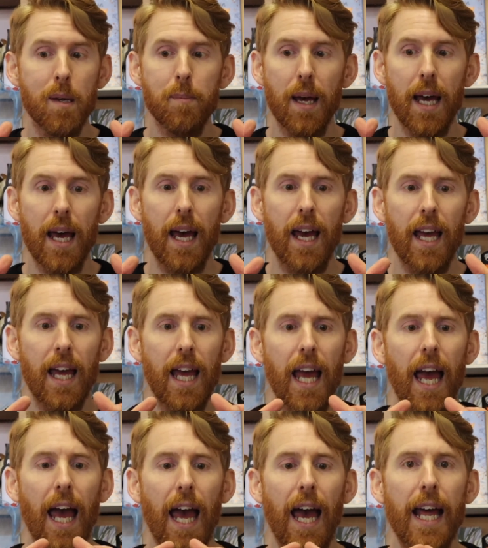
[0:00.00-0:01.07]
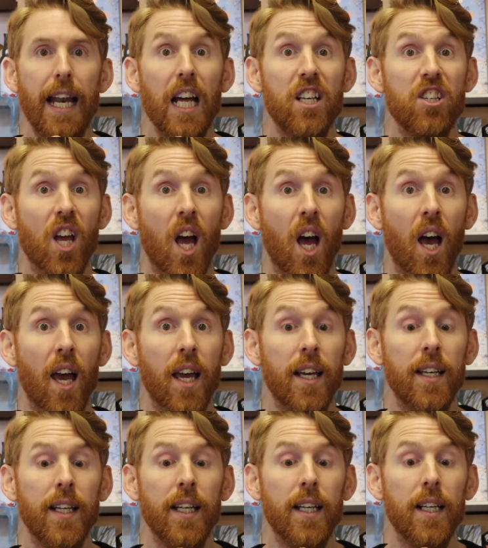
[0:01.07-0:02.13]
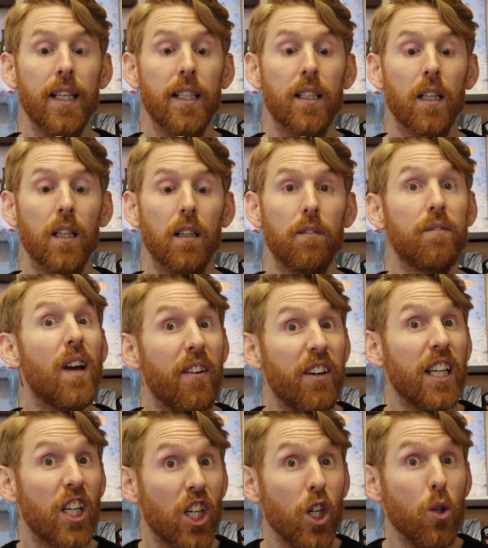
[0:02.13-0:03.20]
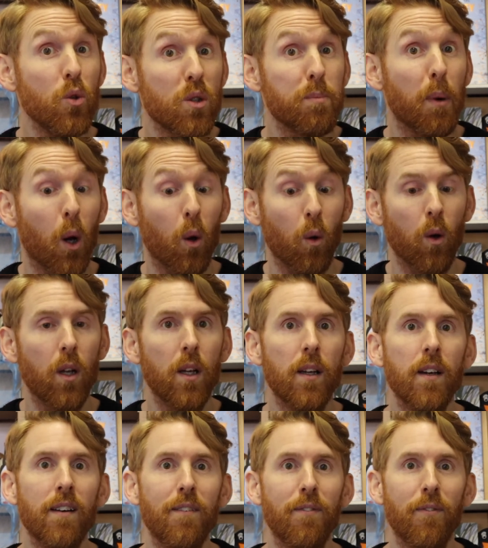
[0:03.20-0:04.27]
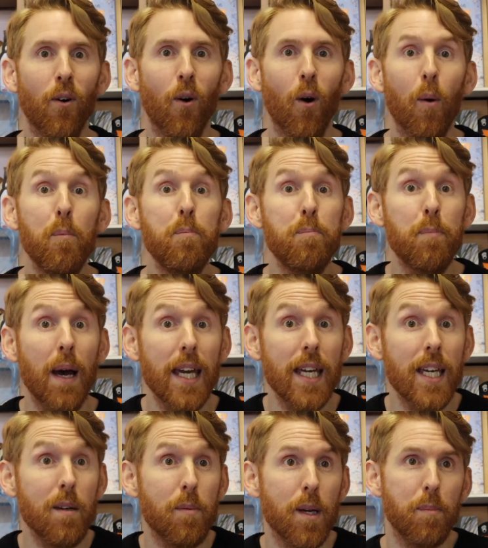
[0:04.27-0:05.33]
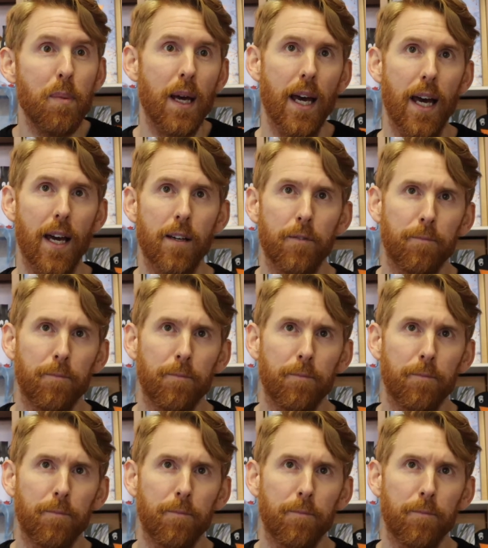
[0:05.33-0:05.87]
Bear, and a tiny little, very cute bowl for Baby Bear.